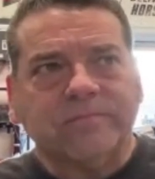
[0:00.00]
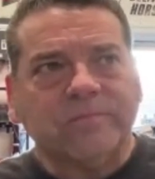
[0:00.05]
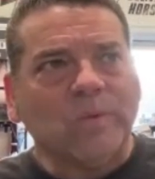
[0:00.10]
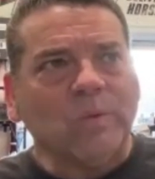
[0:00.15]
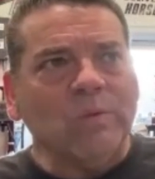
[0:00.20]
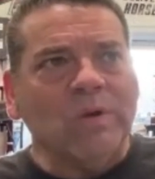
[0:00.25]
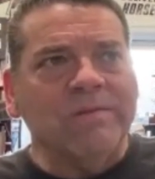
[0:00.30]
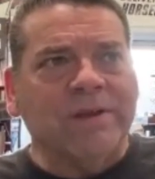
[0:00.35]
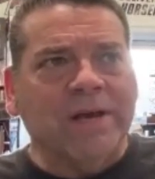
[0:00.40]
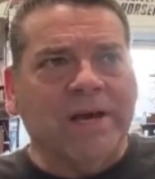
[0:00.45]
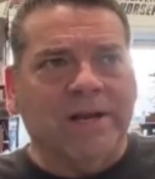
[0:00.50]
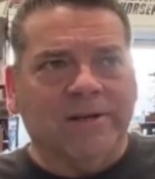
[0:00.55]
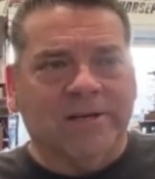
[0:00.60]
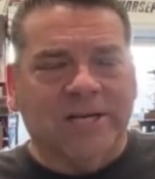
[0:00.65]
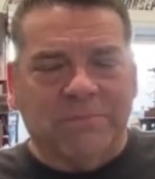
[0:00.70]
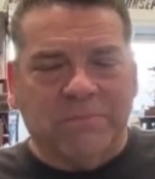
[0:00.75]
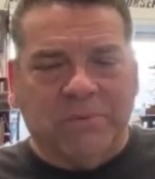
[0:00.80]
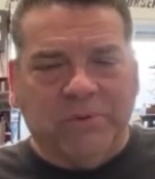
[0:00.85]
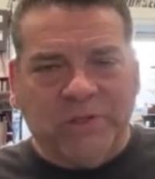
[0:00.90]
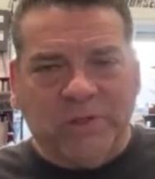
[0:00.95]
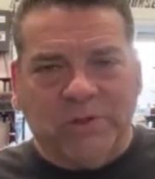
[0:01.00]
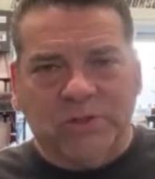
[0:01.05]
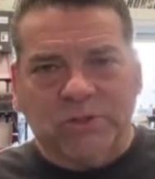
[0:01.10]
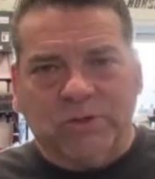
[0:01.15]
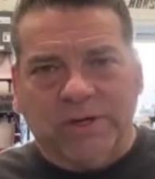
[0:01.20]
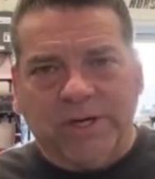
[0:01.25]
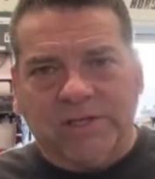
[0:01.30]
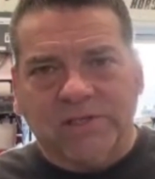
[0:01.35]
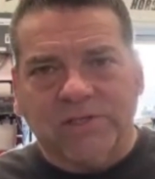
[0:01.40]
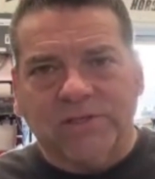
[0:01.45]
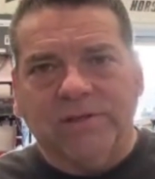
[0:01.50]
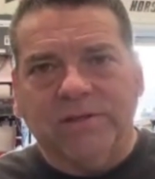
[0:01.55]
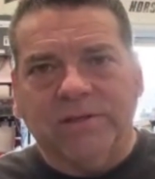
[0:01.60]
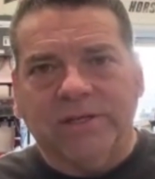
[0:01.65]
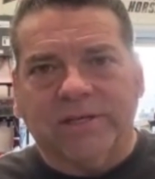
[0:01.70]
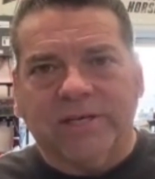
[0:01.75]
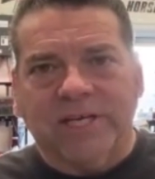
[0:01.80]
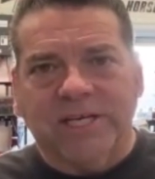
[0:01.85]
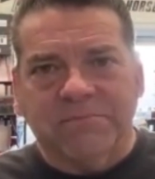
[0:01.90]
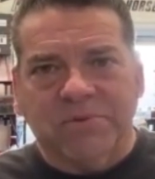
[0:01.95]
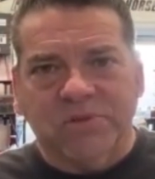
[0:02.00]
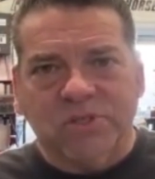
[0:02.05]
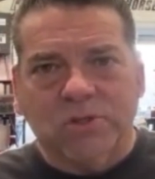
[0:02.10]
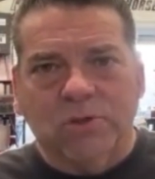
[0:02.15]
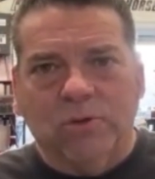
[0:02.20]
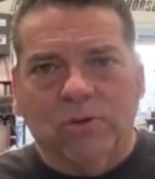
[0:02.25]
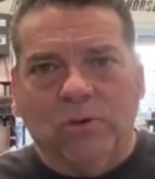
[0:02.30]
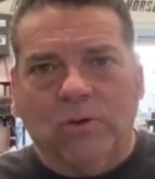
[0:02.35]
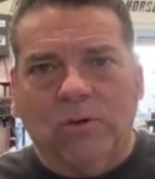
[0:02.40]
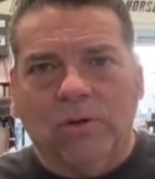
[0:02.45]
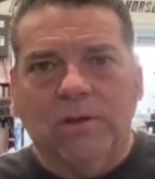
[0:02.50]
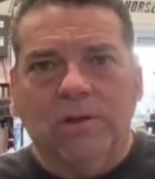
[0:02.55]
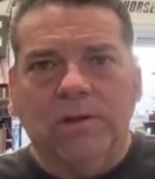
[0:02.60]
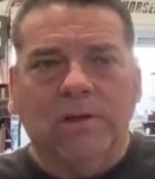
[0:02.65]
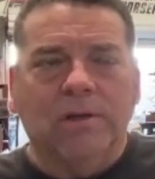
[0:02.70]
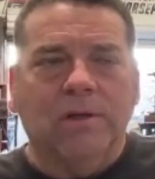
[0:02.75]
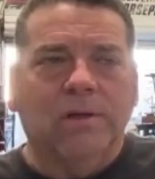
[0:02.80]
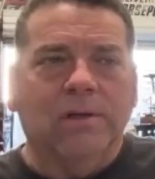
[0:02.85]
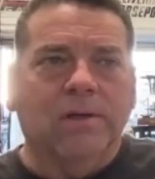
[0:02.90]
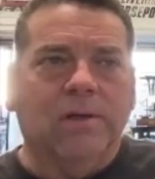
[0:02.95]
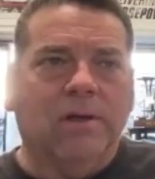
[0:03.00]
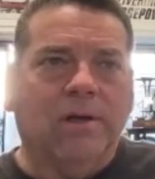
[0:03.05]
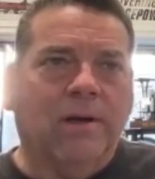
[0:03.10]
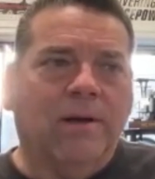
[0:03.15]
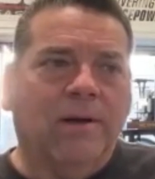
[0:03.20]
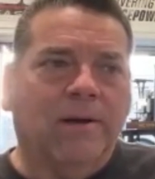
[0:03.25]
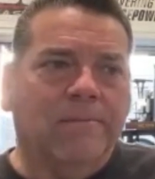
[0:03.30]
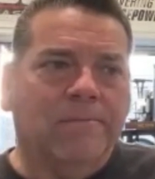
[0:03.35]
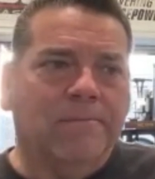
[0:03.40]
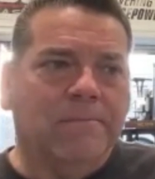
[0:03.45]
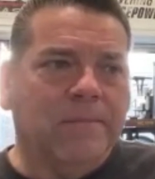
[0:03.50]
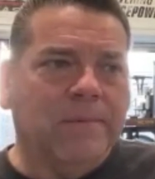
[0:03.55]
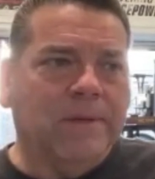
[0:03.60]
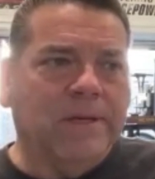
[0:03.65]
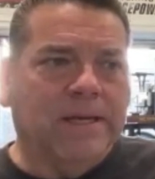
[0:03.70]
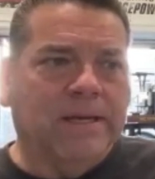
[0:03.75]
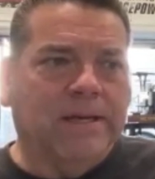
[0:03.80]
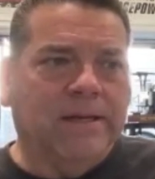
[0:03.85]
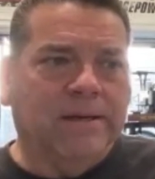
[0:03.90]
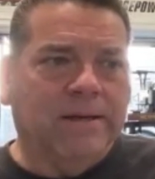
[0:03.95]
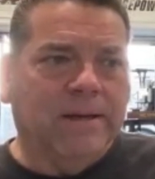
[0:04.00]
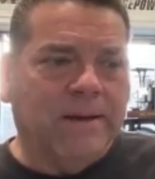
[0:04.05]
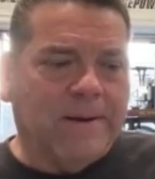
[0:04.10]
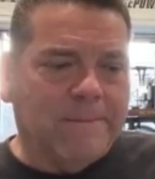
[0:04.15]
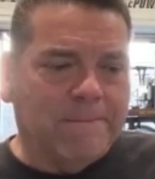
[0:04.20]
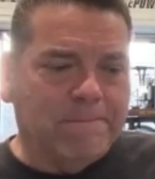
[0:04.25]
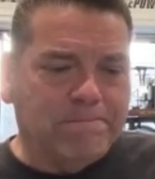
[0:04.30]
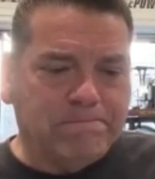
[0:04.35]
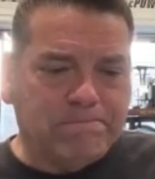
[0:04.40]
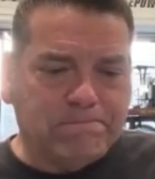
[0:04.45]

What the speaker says: I've got a couple little tricks to keep us cool, and